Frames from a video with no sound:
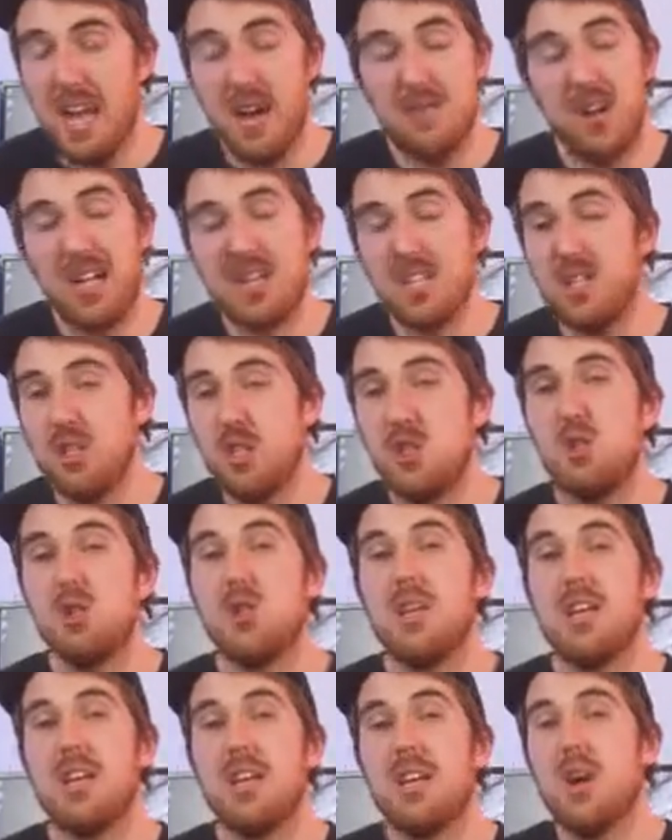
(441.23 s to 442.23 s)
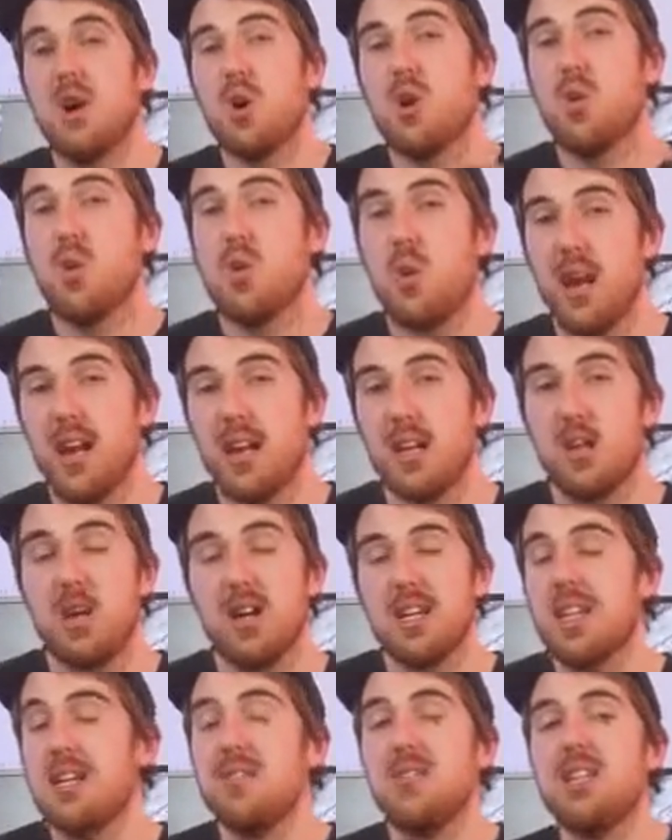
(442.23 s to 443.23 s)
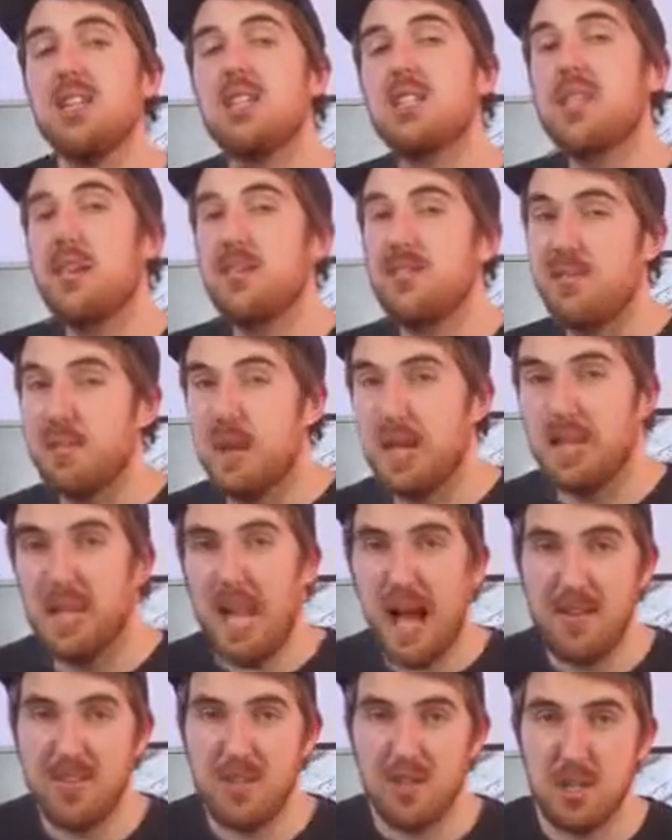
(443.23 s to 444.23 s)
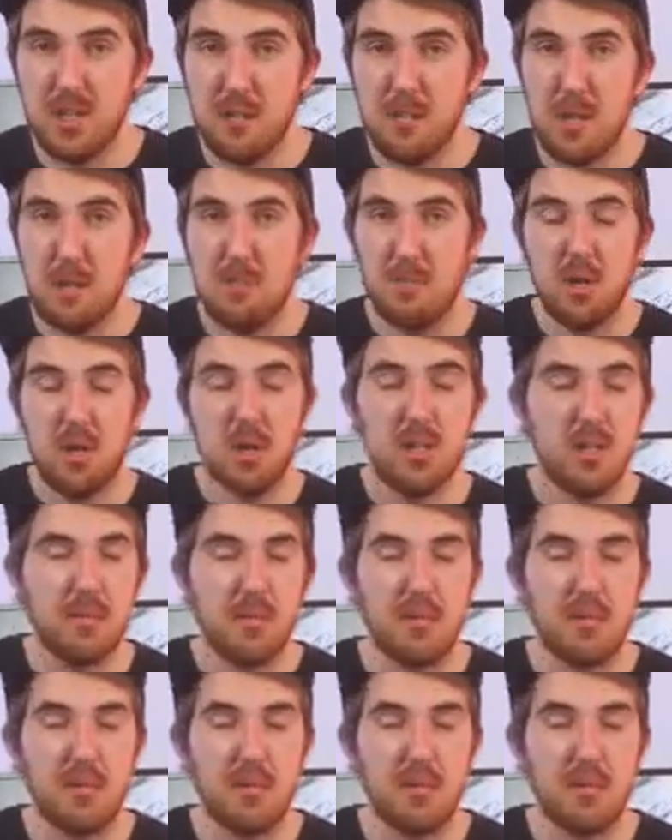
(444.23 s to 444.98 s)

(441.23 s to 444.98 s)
I've actually used it quite a lot, even in some of my live stream builds.